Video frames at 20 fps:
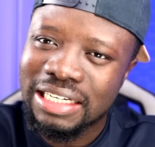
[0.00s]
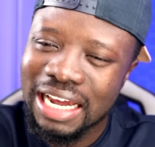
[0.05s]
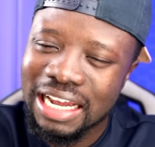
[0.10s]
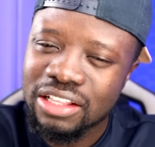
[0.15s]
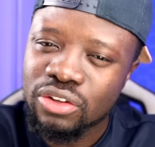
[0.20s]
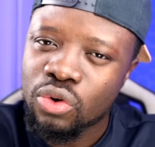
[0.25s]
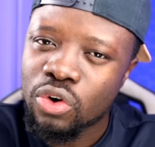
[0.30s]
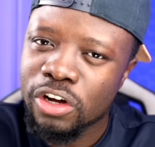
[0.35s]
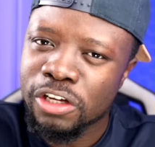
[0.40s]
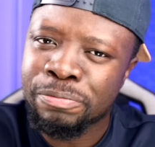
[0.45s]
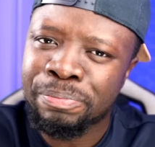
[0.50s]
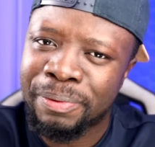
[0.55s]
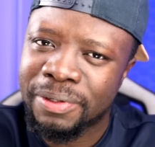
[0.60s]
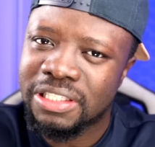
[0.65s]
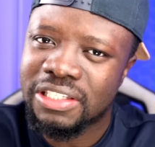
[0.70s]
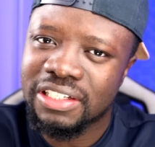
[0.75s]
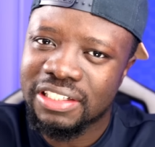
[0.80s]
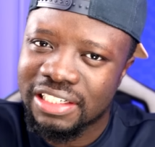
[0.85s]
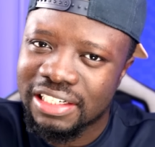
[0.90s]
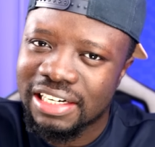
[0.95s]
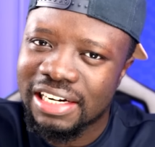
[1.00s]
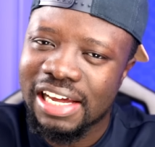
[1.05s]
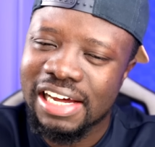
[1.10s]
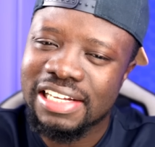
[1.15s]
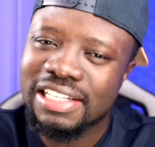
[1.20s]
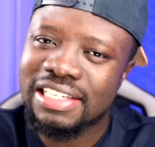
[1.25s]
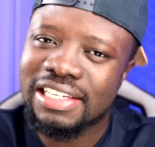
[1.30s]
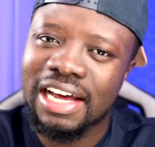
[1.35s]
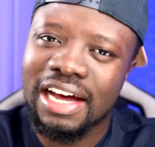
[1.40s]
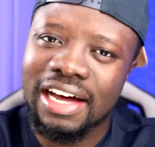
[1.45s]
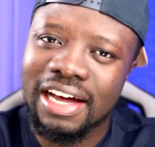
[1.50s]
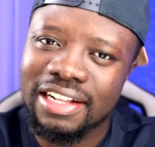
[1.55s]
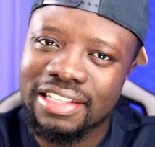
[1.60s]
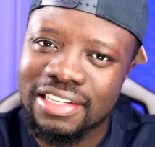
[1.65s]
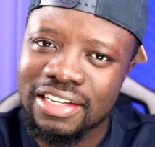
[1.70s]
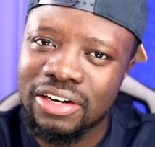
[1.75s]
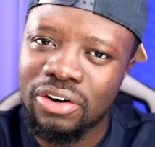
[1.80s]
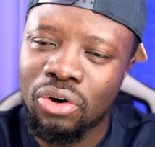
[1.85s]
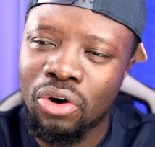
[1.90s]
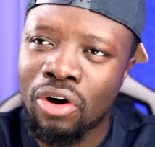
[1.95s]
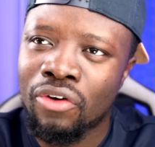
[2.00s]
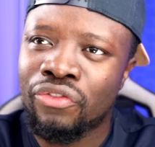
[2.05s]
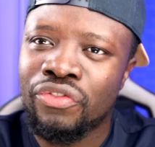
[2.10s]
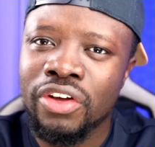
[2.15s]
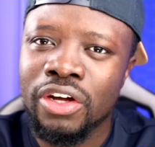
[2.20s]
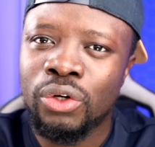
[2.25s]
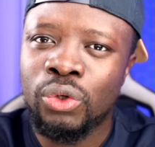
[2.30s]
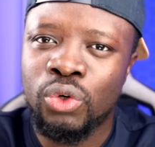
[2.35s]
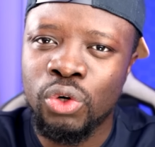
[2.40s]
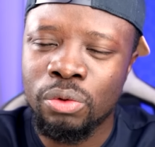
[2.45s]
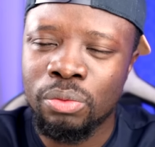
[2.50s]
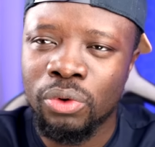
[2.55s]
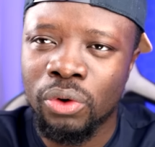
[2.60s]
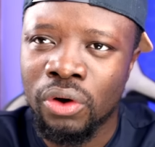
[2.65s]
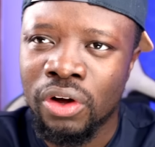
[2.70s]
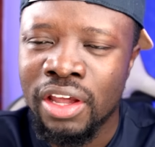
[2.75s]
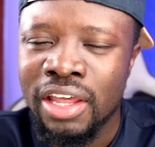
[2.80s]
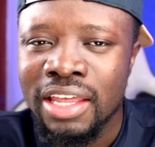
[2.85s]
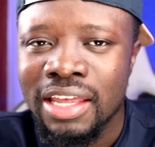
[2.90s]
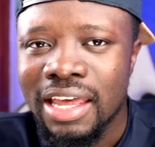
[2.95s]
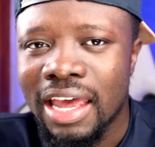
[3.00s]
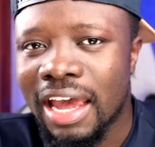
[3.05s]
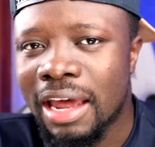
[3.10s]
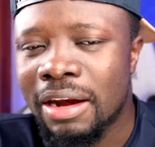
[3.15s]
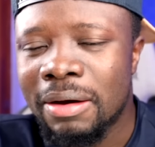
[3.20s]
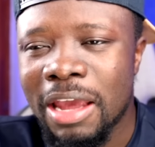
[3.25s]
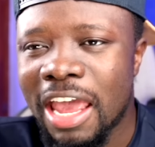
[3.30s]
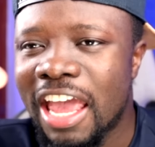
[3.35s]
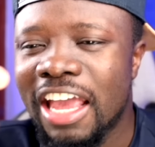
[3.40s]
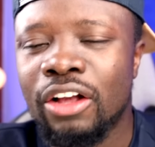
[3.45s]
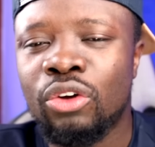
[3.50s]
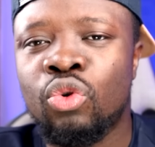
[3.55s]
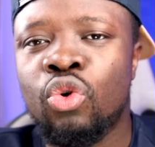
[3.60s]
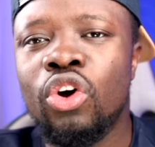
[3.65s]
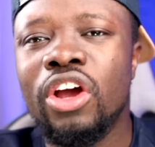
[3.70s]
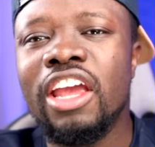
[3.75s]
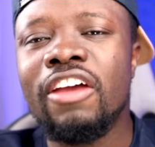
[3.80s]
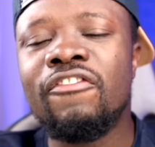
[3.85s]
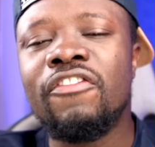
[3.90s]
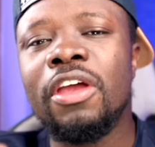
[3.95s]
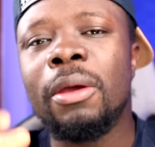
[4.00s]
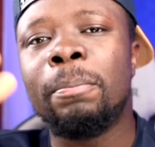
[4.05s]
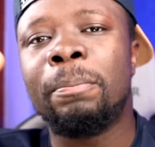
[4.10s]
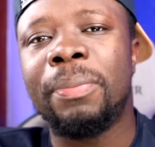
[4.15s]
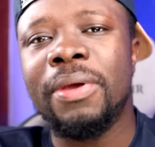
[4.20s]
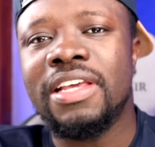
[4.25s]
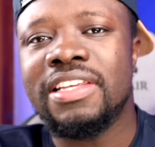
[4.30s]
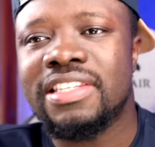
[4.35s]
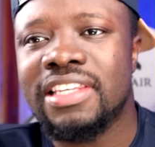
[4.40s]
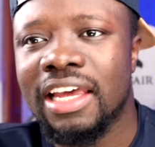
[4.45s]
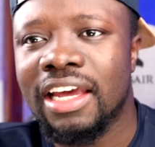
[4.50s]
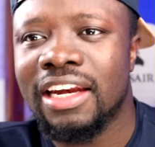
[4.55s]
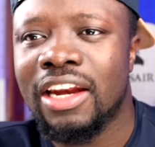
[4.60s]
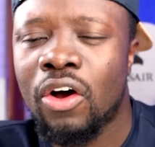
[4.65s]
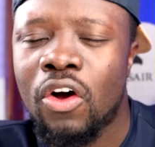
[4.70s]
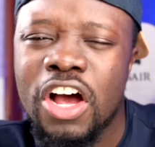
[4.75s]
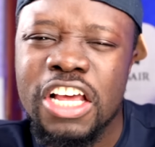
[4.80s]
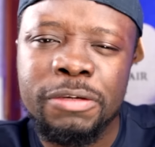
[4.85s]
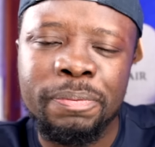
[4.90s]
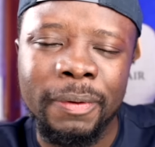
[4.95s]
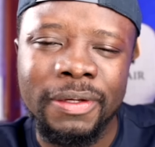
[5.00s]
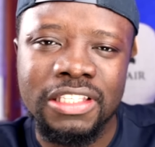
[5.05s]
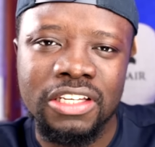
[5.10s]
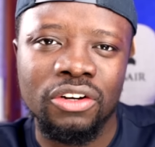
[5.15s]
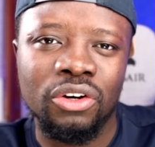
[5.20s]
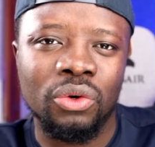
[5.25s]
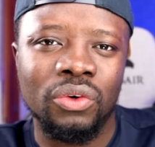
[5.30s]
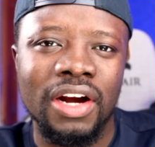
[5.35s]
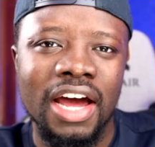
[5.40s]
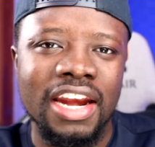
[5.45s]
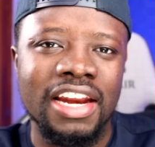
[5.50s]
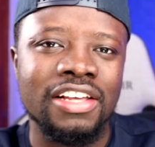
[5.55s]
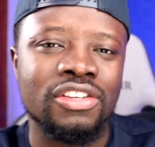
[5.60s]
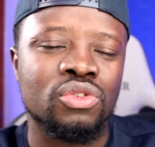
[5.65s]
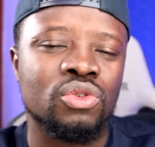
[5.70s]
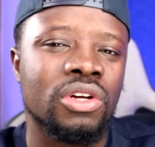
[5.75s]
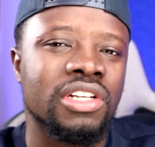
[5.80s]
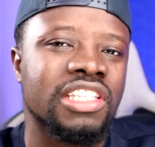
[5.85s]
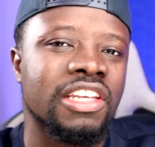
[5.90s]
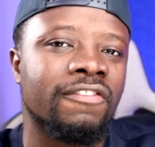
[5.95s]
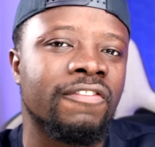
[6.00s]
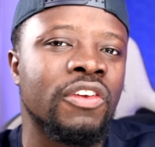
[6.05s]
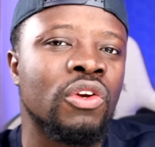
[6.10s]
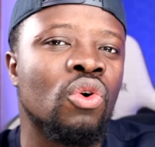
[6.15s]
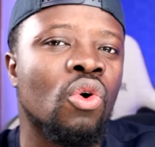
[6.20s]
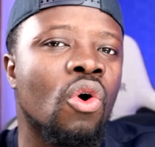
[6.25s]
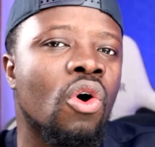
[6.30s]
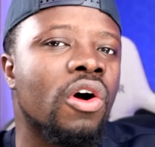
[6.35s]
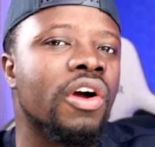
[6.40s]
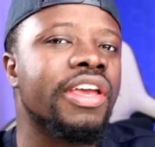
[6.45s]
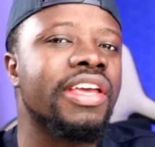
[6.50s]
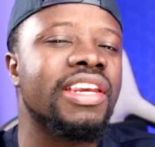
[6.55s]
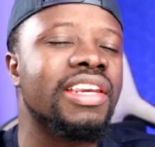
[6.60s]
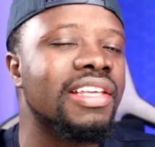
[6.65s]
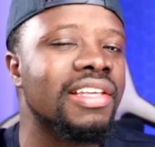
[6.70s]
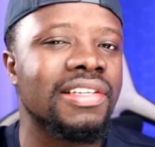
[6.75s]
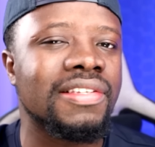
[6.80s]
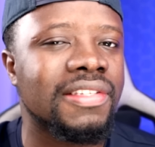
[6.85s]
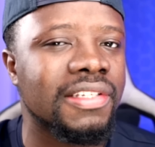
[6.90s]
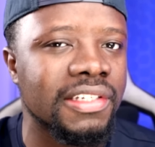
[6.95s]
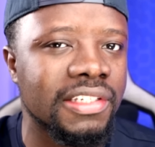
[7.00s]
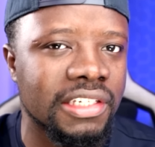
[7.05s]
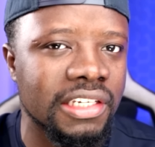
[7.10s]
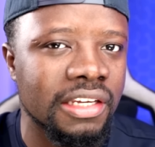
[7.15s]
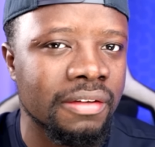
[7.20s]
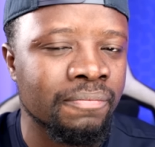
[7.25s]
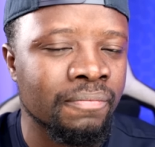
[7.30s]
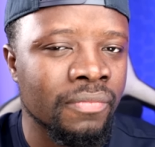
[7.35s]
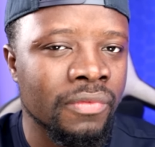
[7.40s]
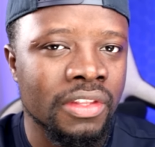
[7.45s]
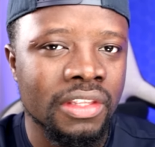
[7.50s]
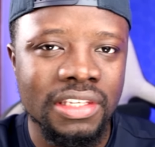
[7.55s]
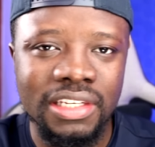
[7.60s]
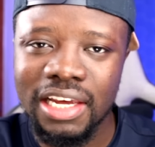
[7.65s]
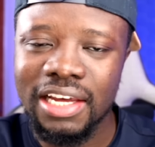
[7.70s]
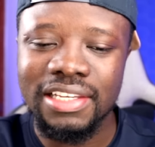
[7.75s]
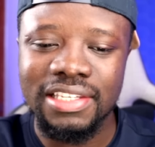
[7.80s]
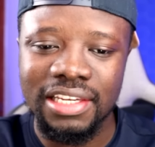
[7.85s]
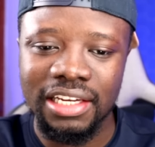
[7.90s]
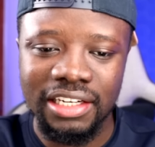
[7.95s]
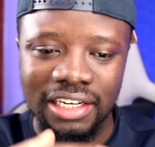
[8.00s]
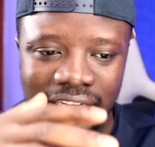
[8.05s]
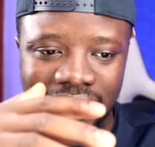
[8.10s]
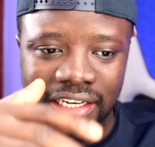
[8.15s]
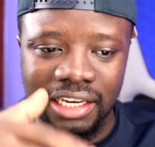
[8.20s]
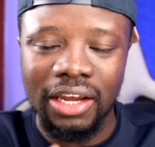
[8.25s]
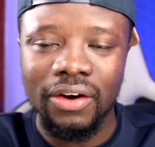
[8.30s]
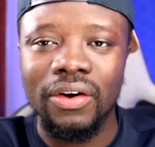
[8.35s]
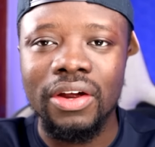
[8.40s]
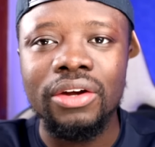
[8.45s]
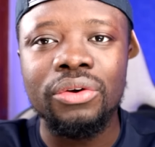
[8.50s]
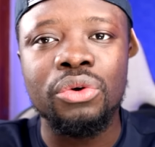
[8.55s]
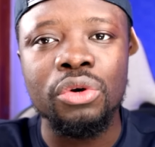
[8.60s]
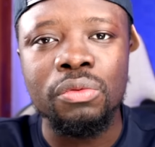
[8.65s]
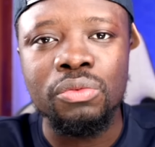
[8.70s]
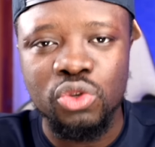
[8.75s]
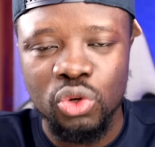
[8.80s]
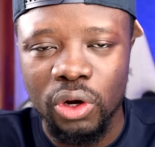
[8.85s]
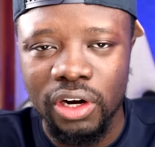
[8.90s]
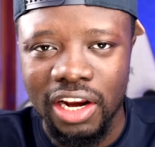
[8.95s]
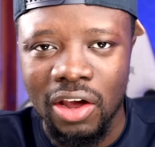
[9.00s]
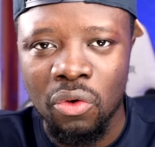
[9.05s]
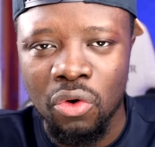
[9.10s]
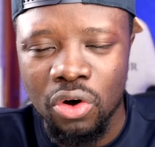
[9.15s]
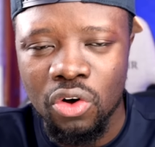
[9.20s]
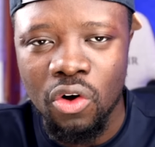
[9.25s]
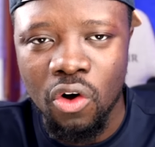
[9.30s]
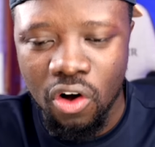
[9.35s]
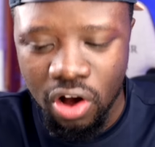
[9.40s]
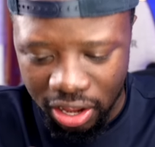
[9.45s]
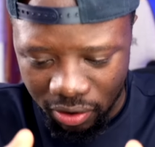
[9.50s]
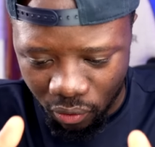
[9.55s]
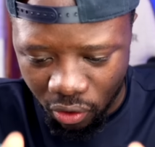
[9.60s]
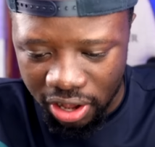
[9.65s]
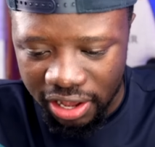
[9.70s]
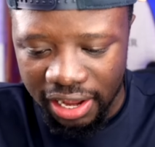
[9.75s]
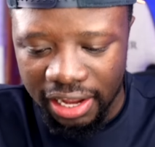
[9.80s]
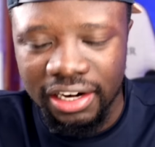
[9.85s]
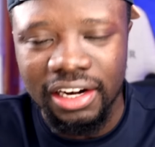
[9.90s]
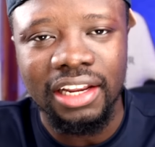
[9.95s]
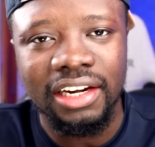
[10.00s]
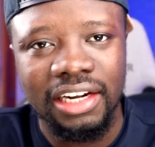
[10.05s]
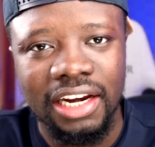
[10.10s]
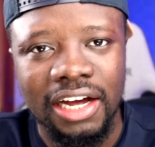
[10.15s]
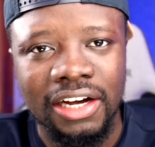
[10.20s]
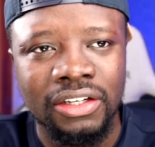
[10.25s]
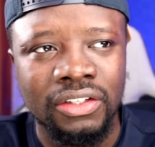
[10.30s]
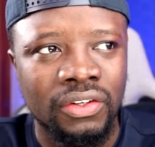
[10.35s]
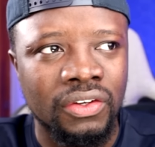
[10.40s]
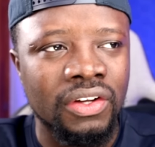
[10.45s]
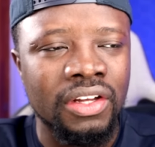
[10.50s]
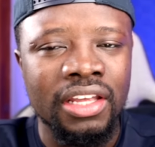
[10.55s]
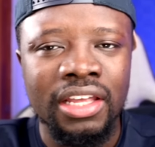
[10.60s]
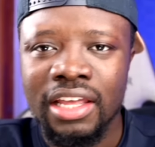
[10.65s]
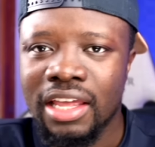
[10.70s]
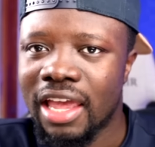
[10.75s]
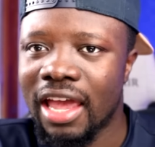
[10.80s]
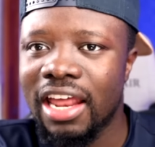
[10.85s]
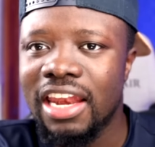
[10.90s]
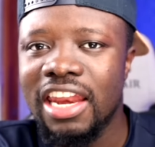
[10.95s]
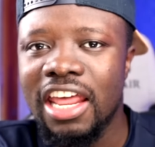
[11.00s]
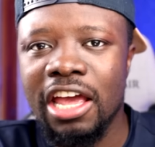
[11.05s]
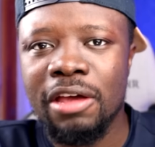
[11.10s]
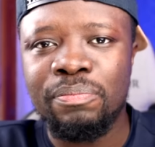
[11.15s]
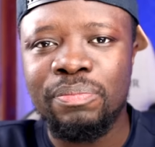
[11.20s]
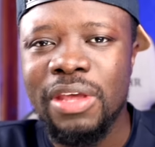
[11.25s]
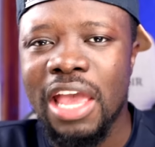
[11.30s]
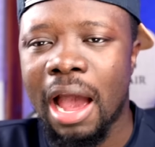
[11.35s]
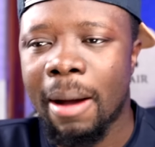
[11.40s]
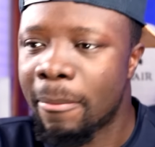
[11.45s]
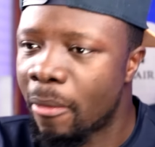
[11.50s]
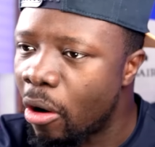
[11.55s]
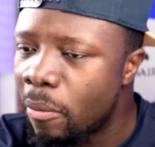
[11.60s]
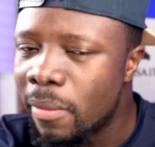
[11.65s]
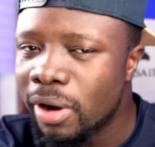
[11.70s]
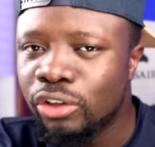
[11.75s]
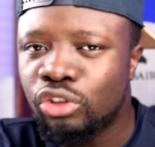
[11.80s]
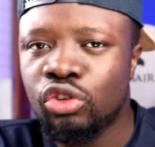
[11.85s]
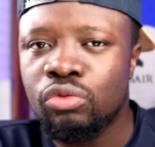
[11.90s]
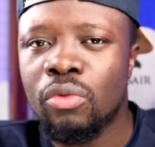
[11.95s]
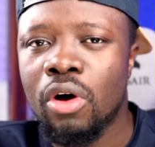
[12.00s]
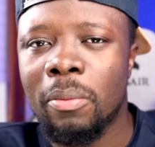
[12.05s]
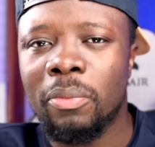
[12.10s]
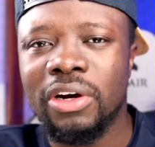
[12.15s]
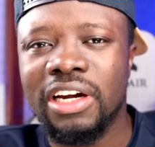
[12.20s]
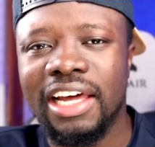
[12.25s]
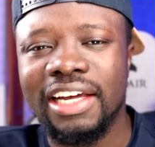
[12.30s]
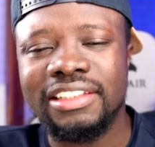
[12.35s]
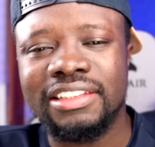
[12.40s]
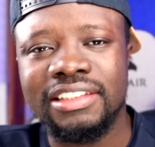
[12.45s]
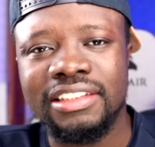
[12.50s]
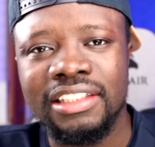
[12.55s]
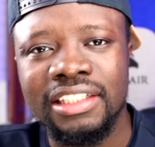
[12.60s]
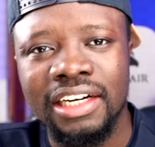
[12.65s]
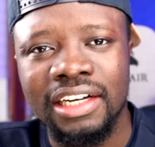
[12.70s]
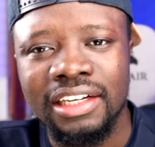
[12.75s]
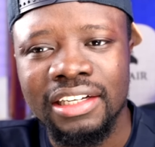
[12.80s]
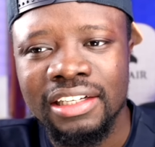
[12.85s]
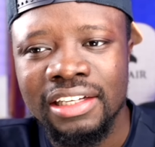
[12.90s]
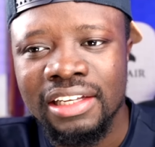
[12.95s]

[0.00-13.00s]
That hospital, the light here, cutting off your doom. And it could even be said, the hospital is not even owing ECG. Just said the current dooms on a Ghana now, no, and may be a more doom or more lighting.